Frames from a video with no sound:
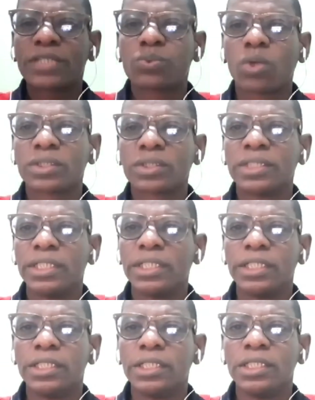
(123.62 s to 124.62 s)
what
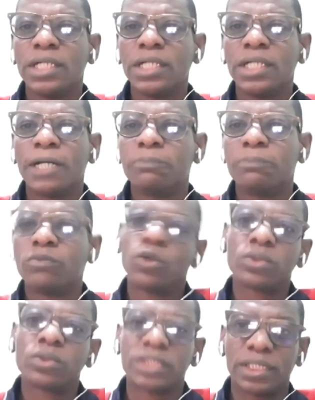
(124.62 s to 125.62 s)
the
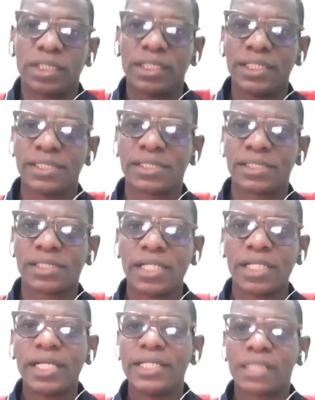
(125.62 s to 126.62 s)
whole thing
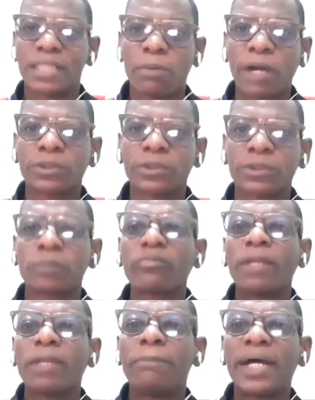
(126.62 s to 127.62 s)
is about.
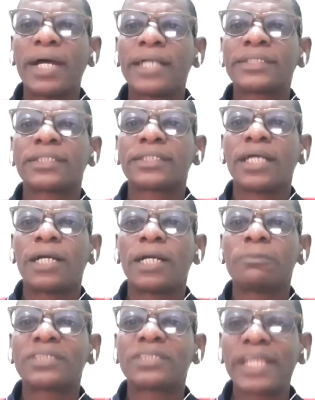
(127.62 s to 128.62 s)
But
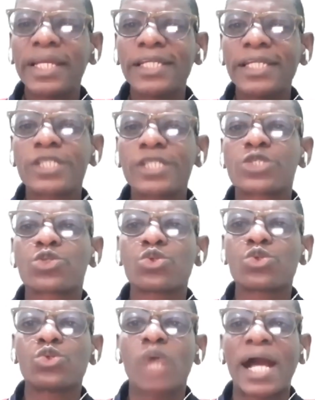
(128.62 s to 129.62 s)
taking it
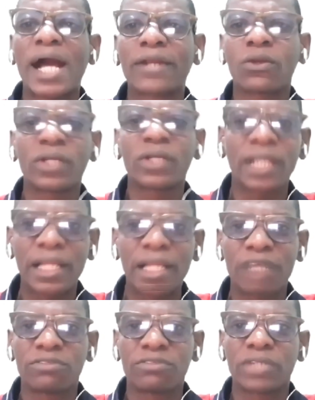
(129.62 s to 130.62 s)
to another
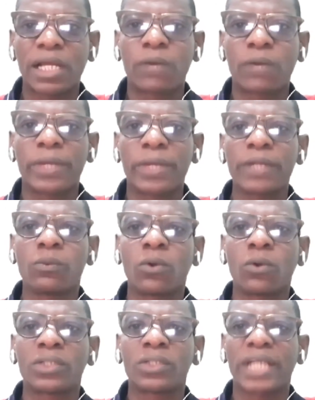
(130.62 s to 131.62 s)
level now, where the
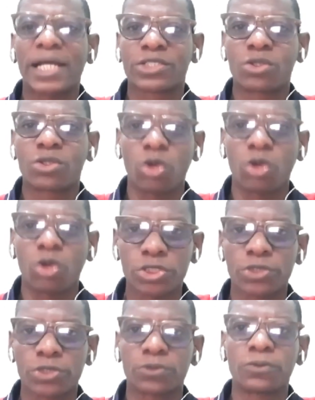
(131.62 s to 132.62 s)
world has gone
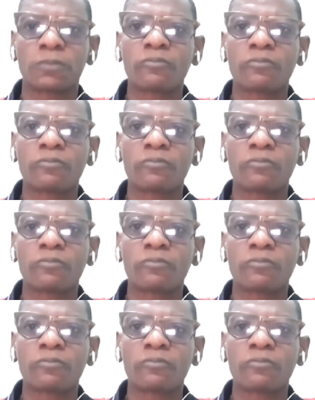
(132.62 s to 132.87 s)
to,